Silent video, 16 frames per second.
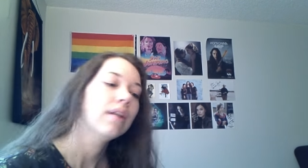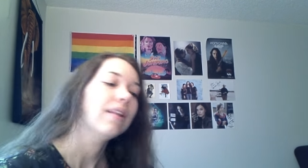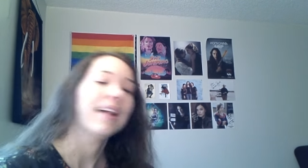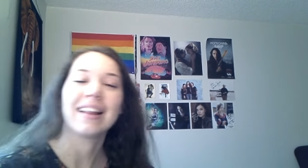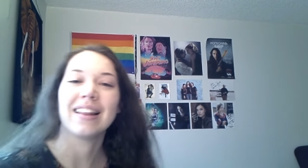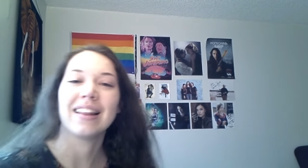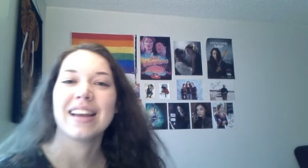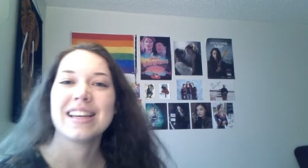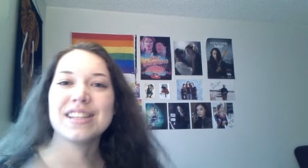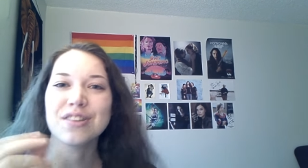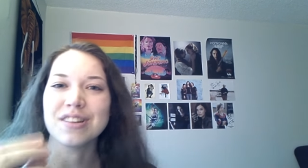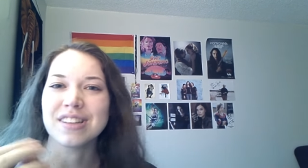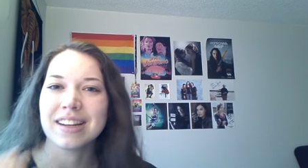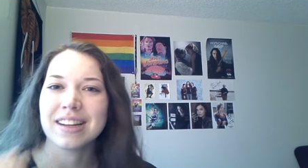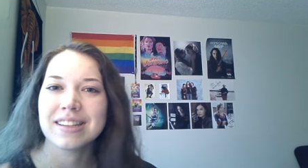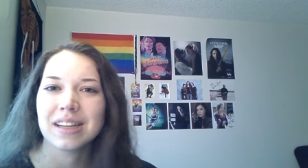Like laser
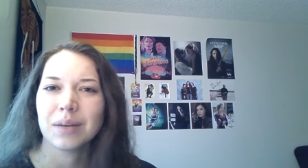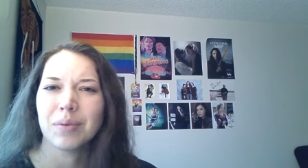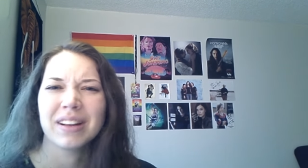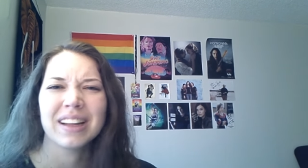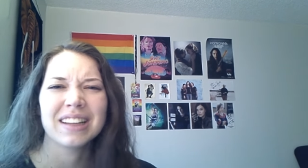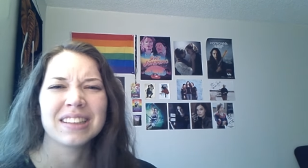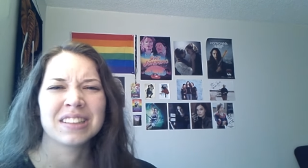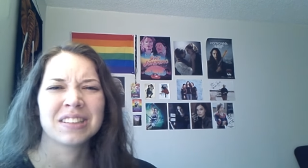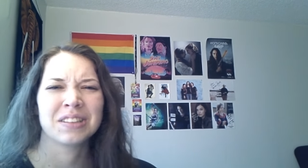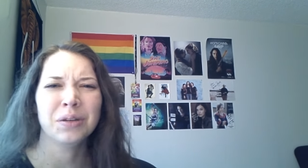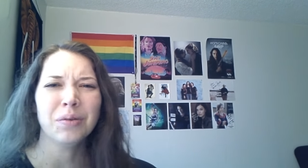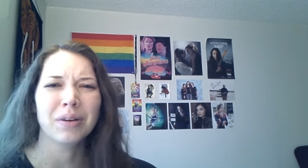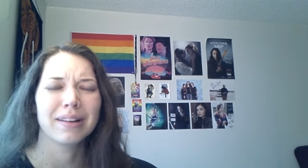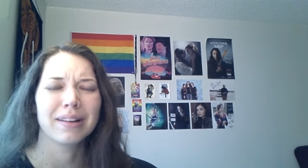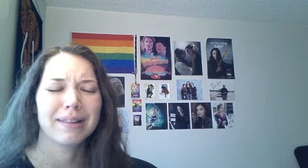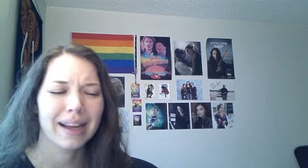sight someone, that's too
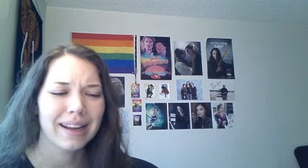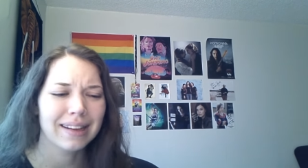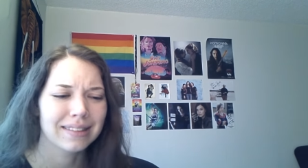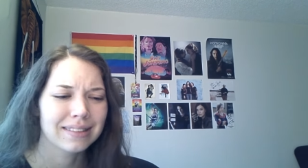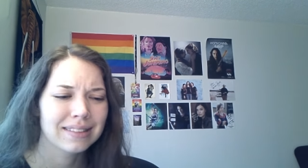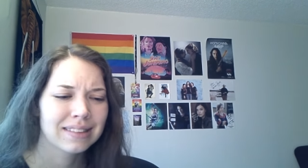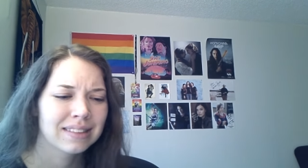intense.